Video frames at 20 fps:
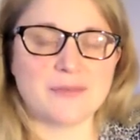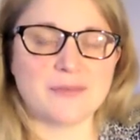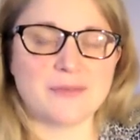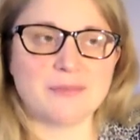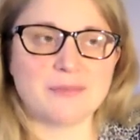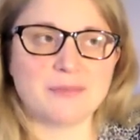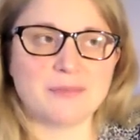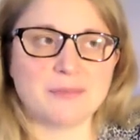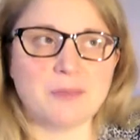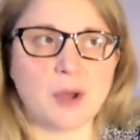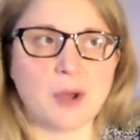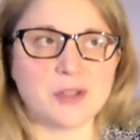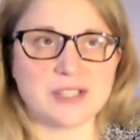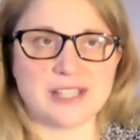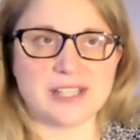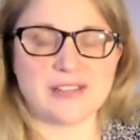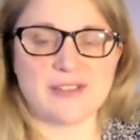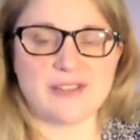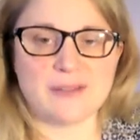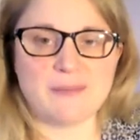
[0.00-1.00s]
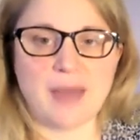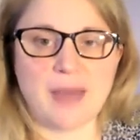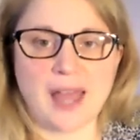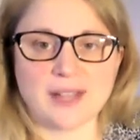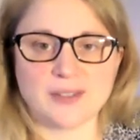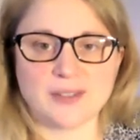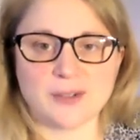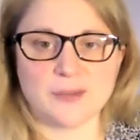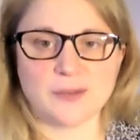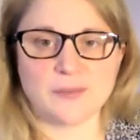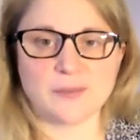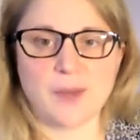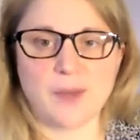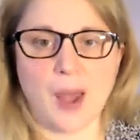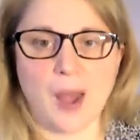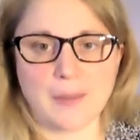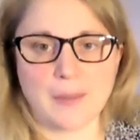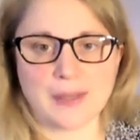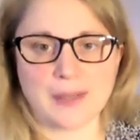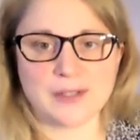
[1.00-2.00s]
positive impact on my
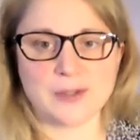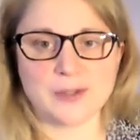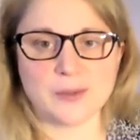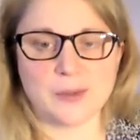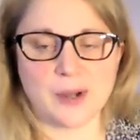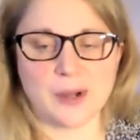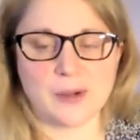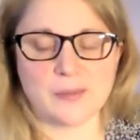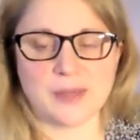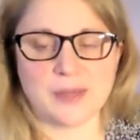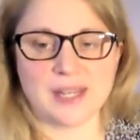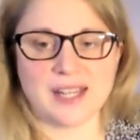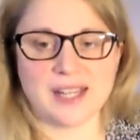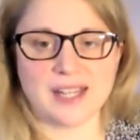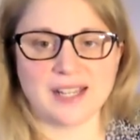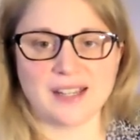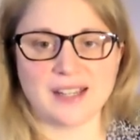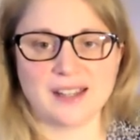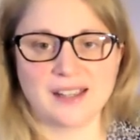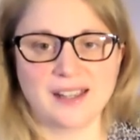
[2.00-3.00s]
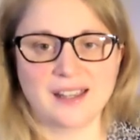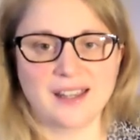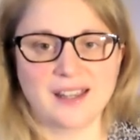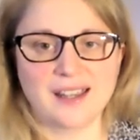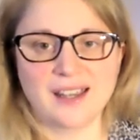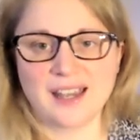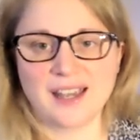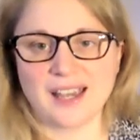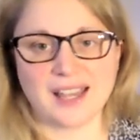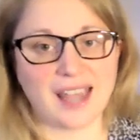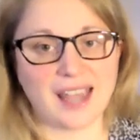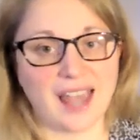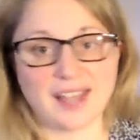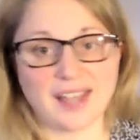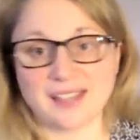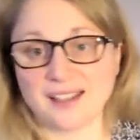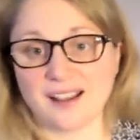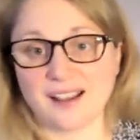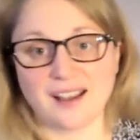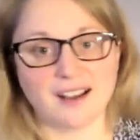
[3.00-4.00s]
mental well-being,
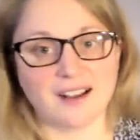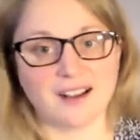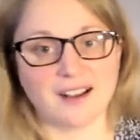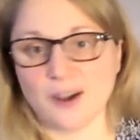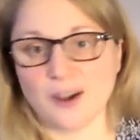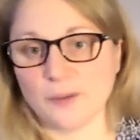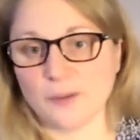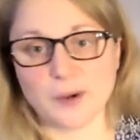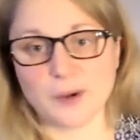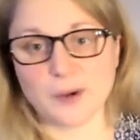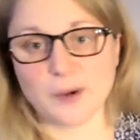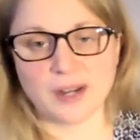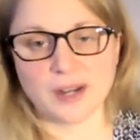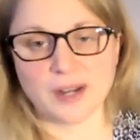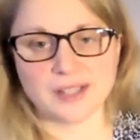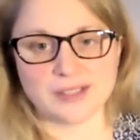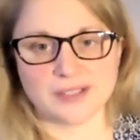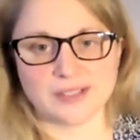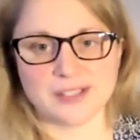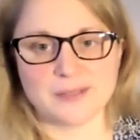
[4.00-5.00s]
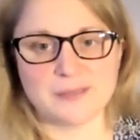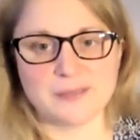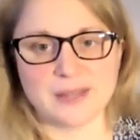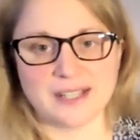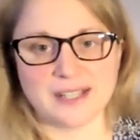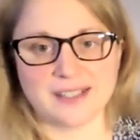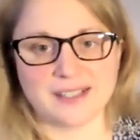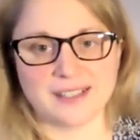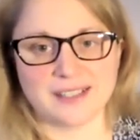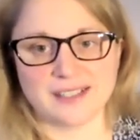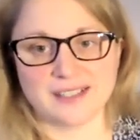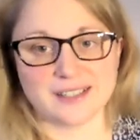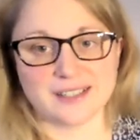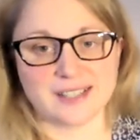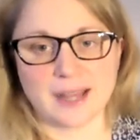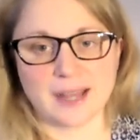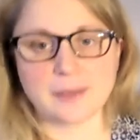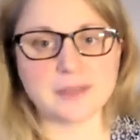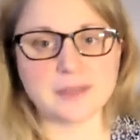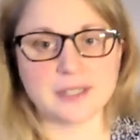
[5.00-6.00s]
again, I can't put a price on. It's been just
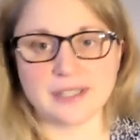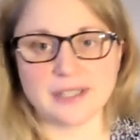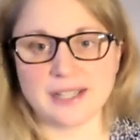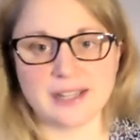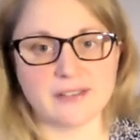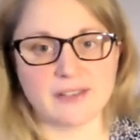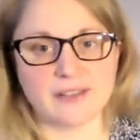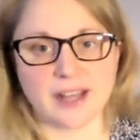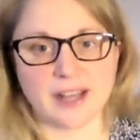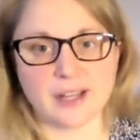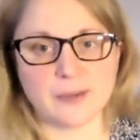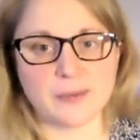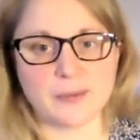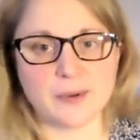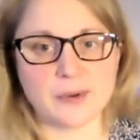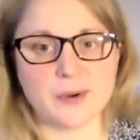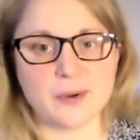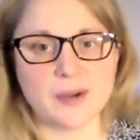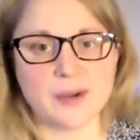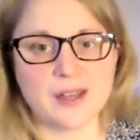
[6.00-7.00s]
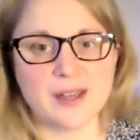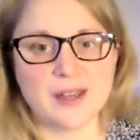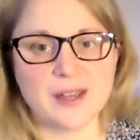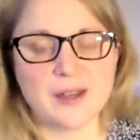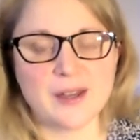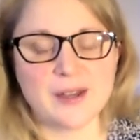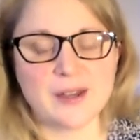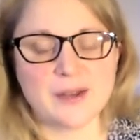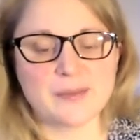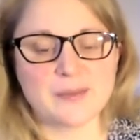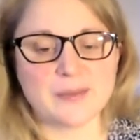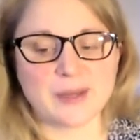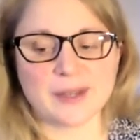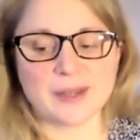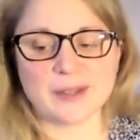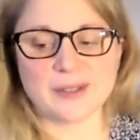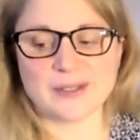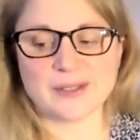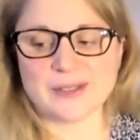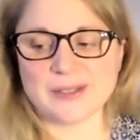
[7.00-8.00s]
absolutely invaluable,
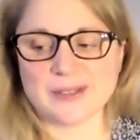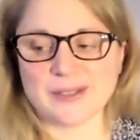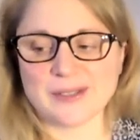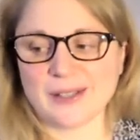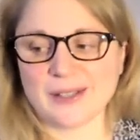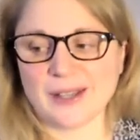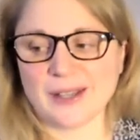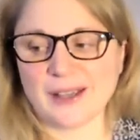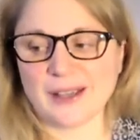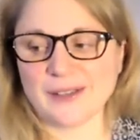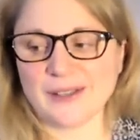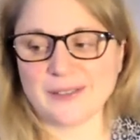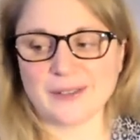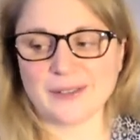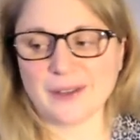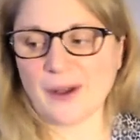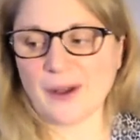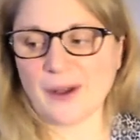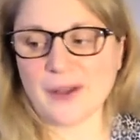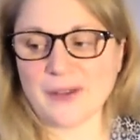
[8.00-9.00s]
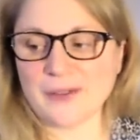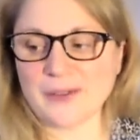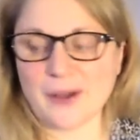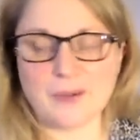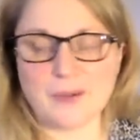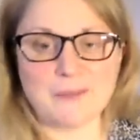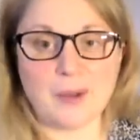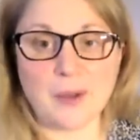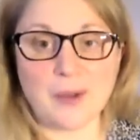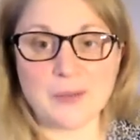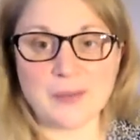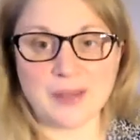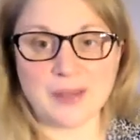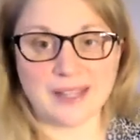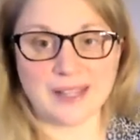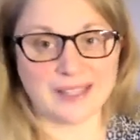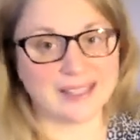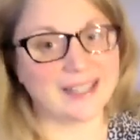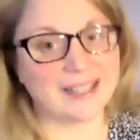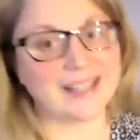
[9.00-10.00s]
because if I'm
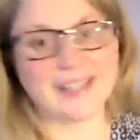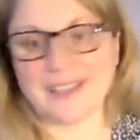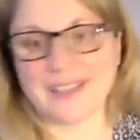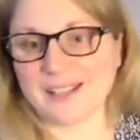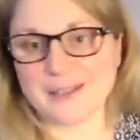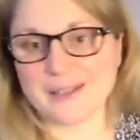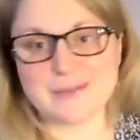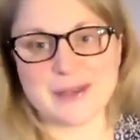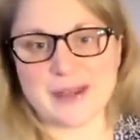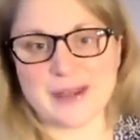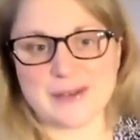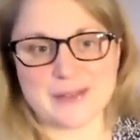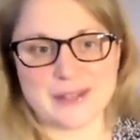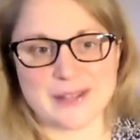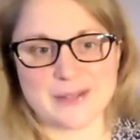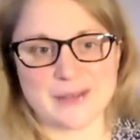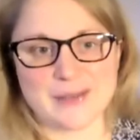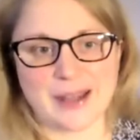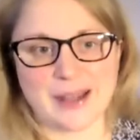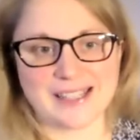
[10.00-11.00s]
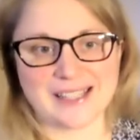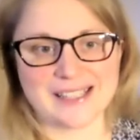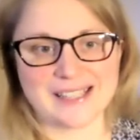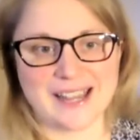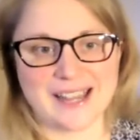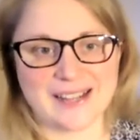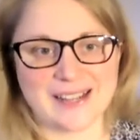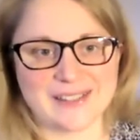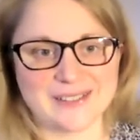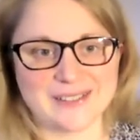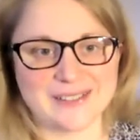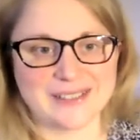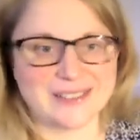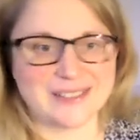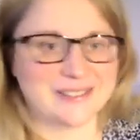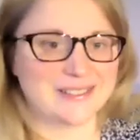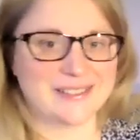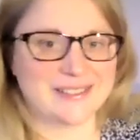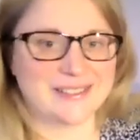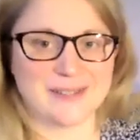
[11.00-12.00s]
moping, he'll appear with his waggy tail
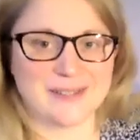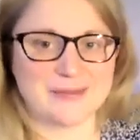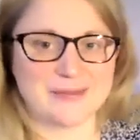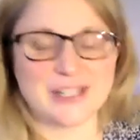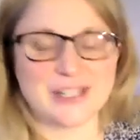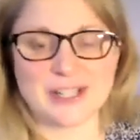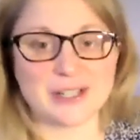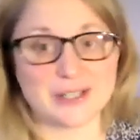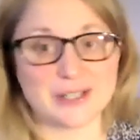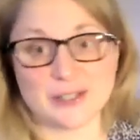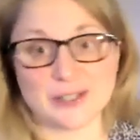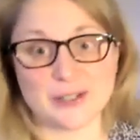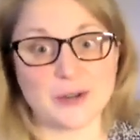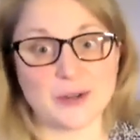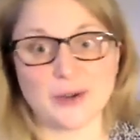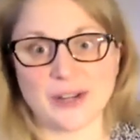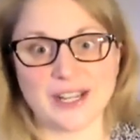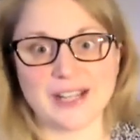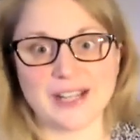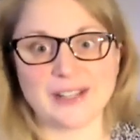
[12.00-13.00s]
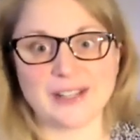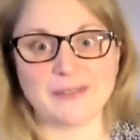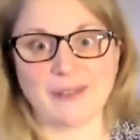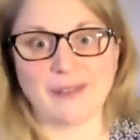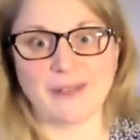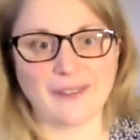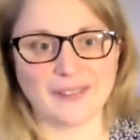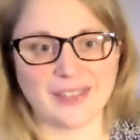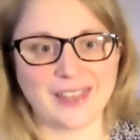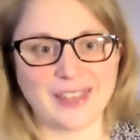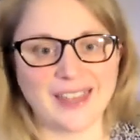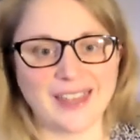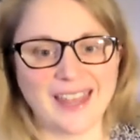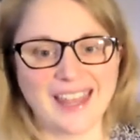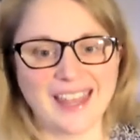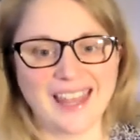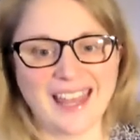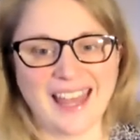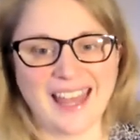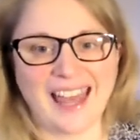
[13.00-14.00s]
and some ridiculous toy in his mouth
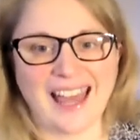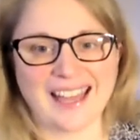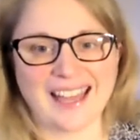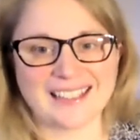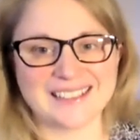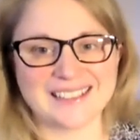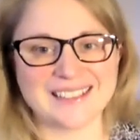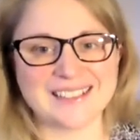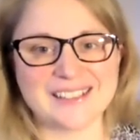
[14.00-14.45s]
and